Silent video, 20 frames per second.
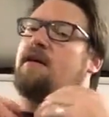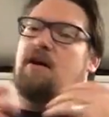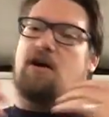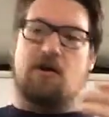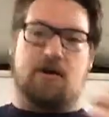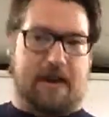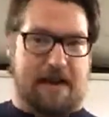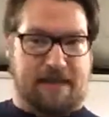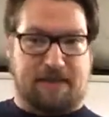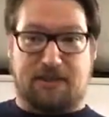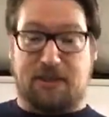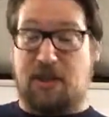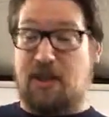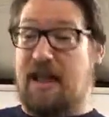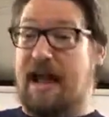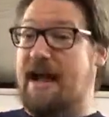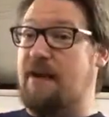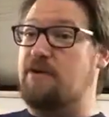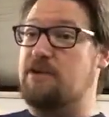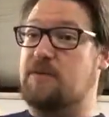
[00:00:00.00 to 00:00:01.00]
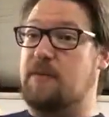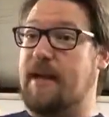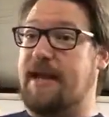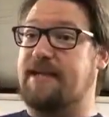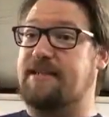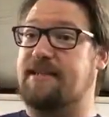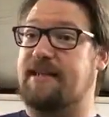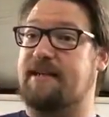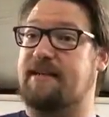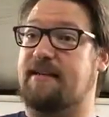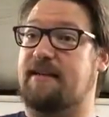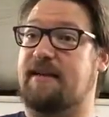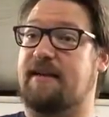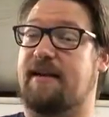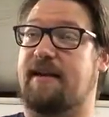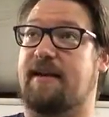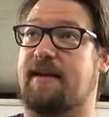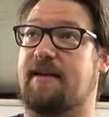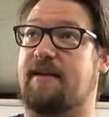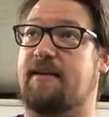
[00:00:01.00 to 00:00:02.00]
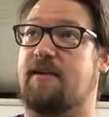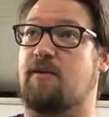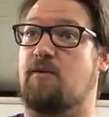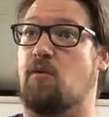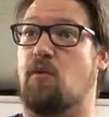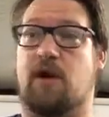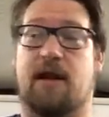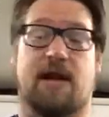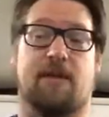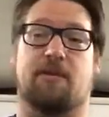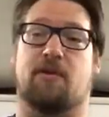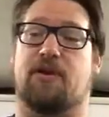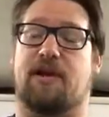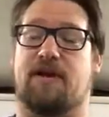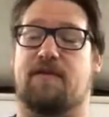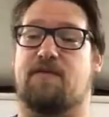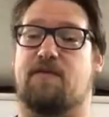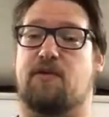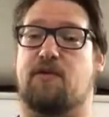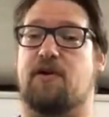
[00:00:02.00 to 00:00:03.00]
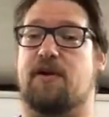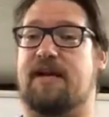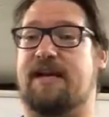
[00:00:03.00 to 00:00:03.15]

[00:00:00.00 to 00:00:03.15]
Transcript: Okay, so that was basically what I'm looking for.